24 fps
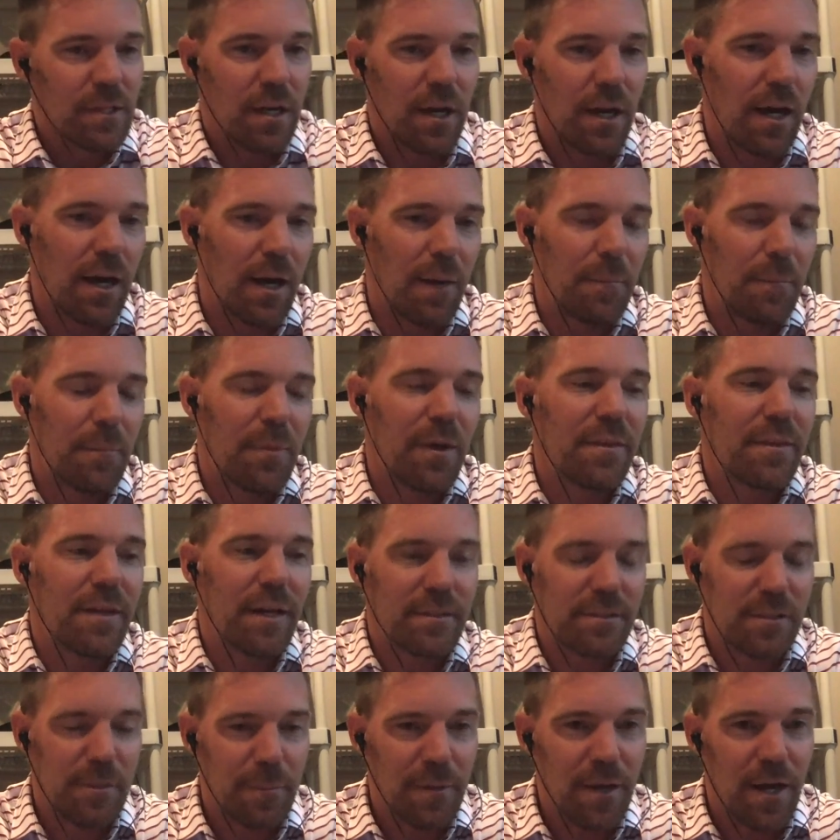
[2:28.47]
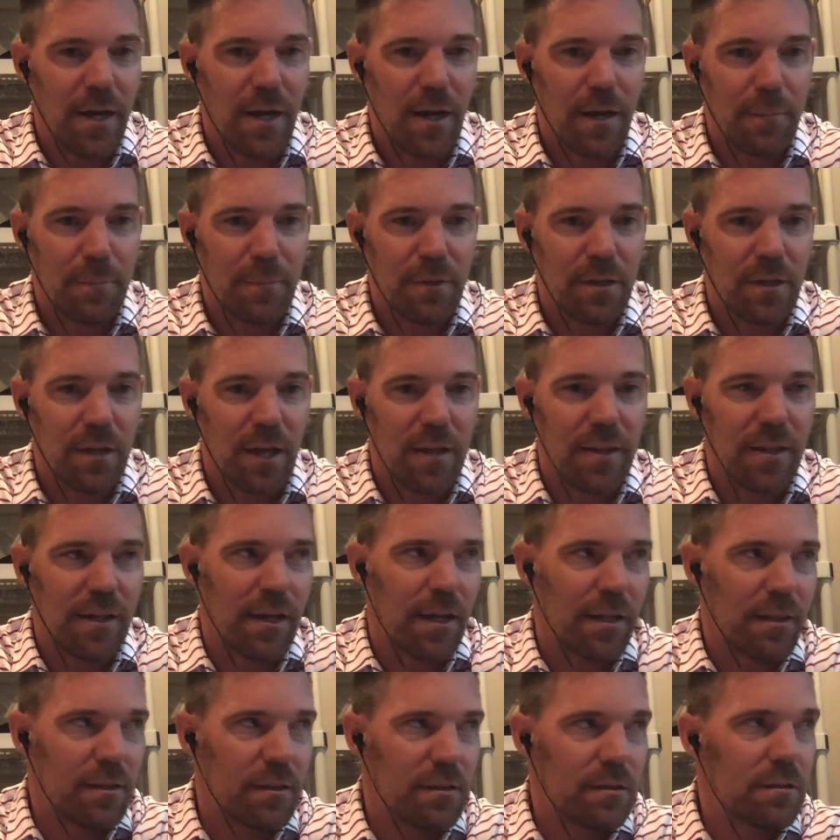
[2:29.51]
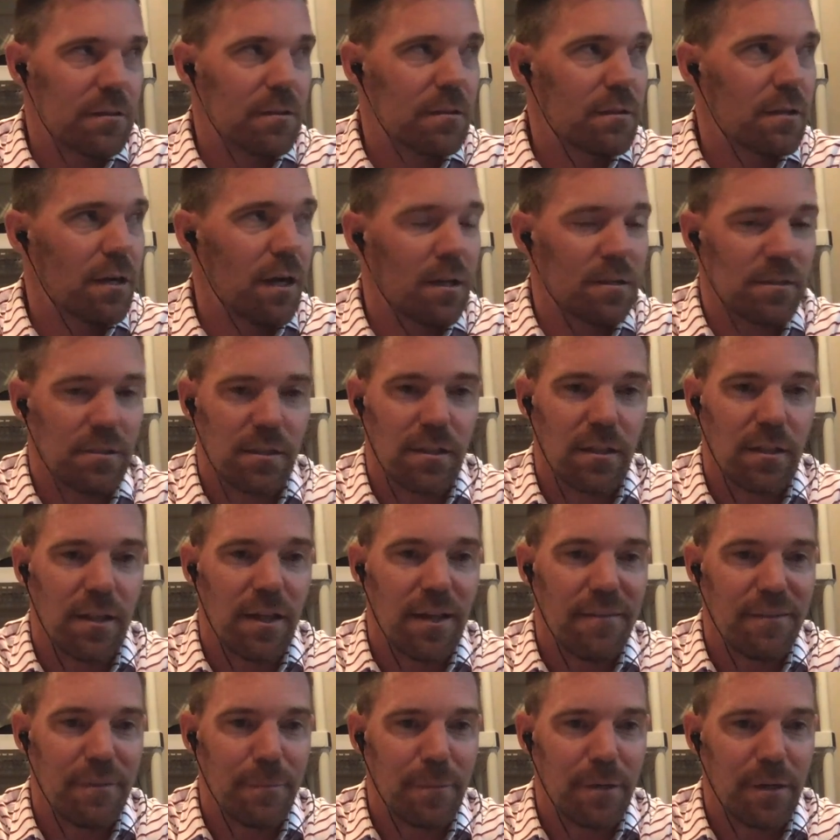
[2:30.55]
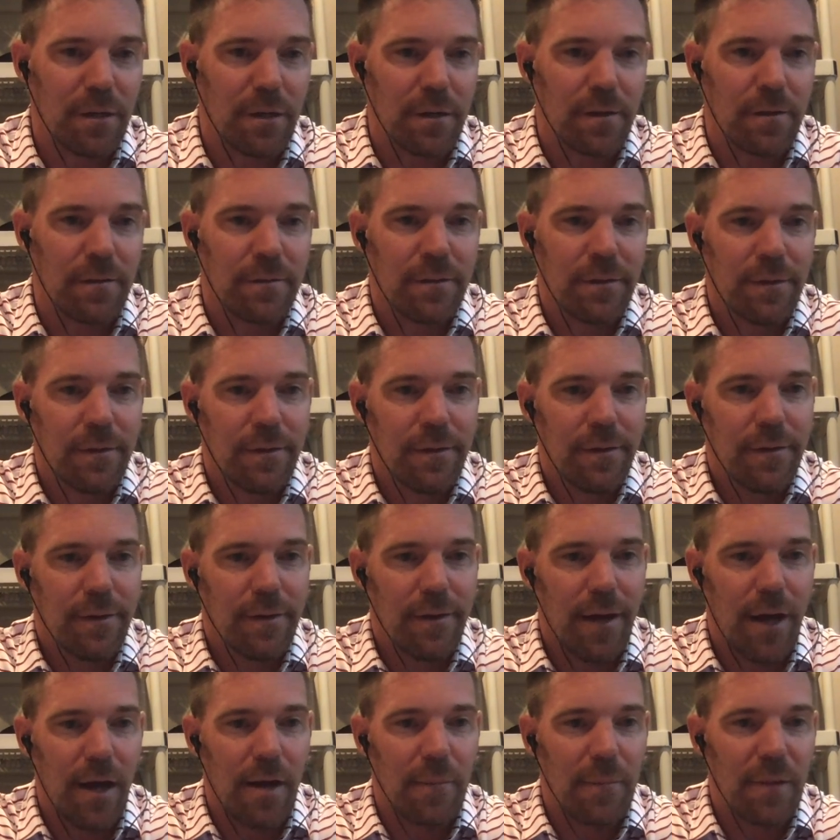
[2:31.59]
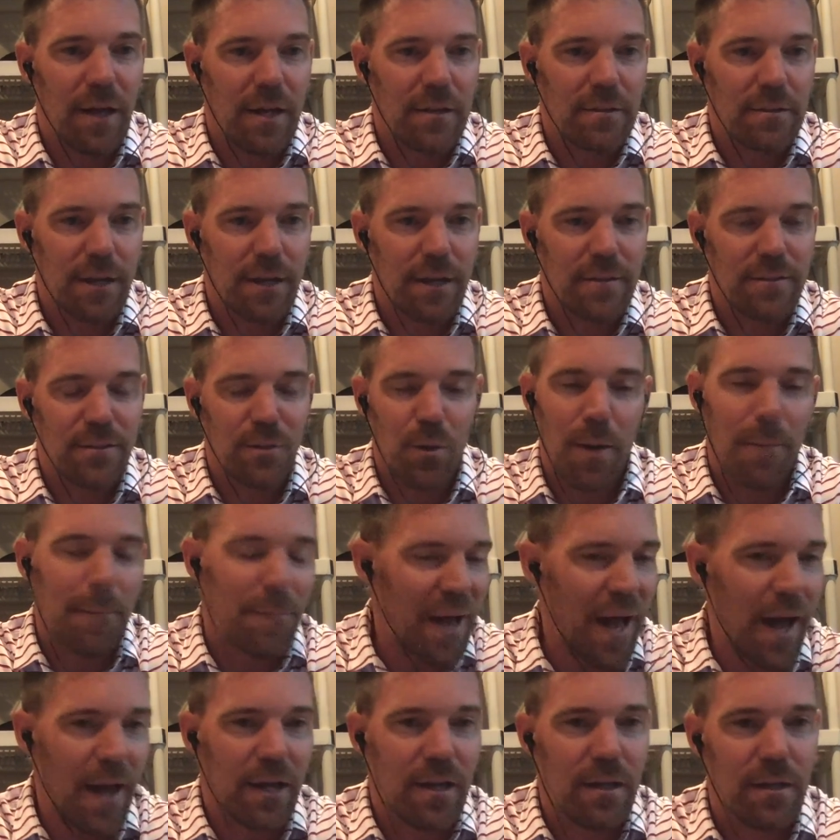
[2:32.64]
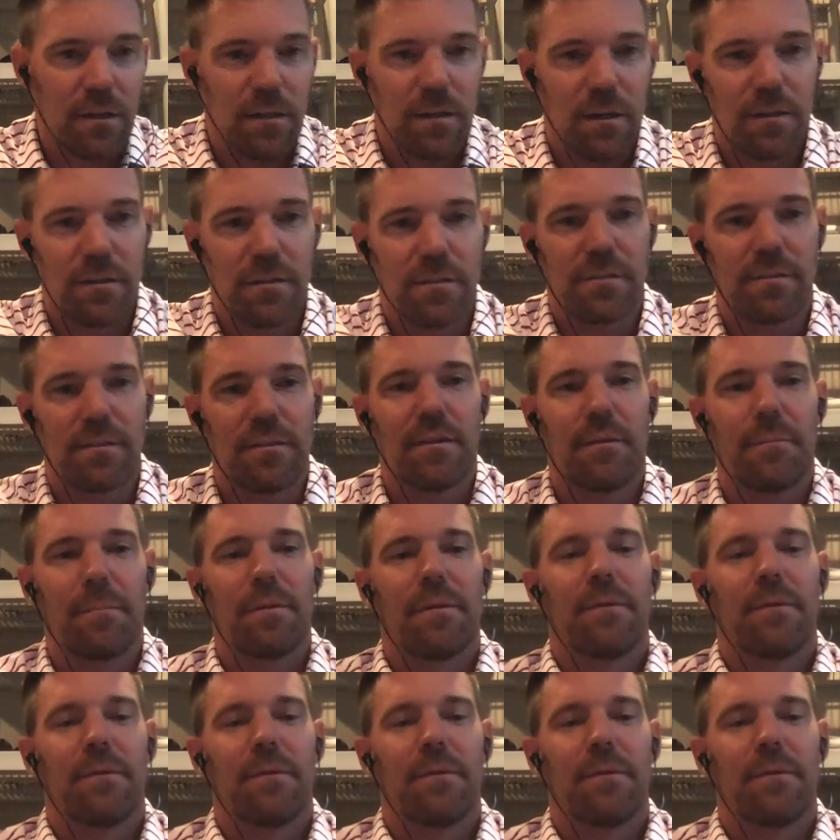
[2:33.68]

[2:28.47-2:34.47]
Put that to bed. I think I tossed an 11 burger at him last night. So I'm back on the sleep.